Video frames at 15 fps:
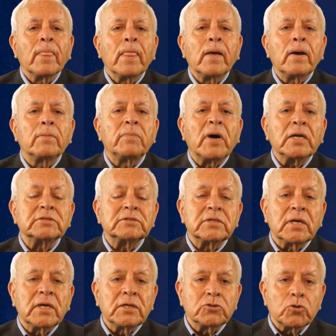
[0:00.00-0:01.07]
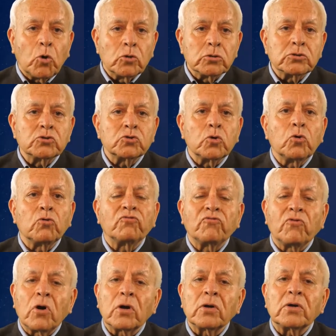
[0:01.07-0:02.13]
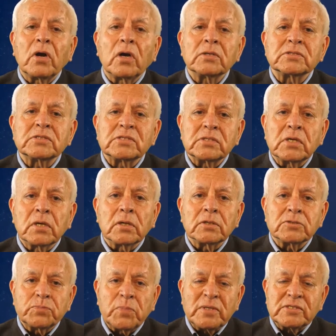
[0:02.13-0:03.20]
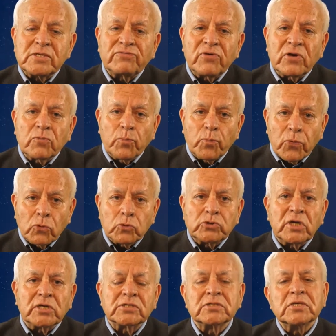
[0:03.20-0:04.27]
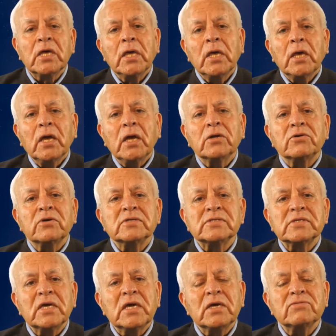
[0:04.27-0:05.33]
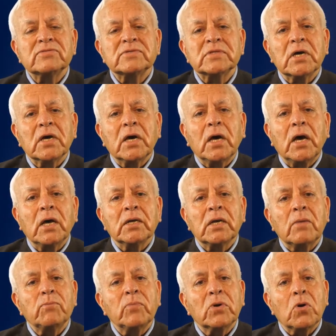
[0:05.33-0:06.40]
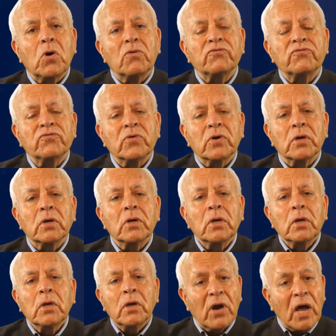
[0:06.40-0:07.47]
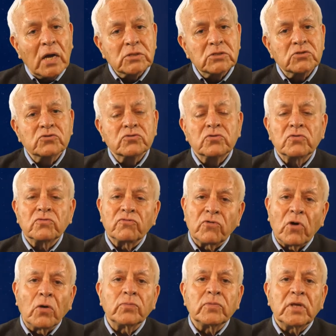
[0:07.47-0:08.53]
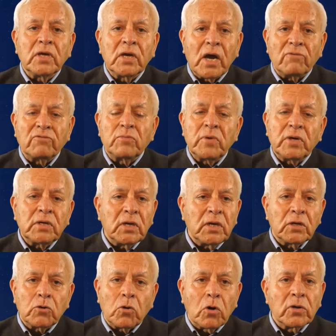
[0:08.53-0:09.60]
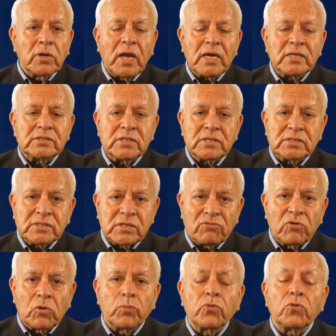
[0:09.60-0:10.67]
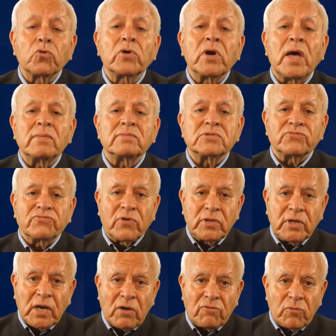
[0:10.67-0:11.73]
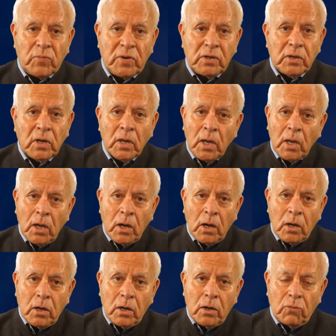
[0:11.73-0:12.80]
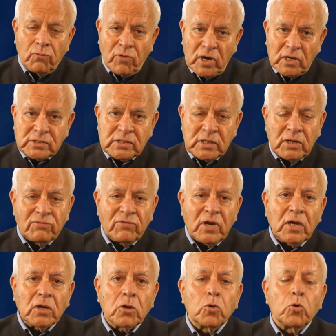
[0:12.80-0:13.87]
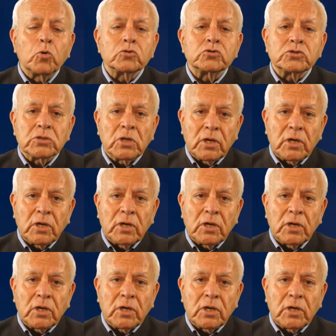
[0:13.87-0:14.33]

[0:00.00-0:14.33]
but it also, for specific projects, it receives a number of grants from the government. It organizes several programs for the government, works in very close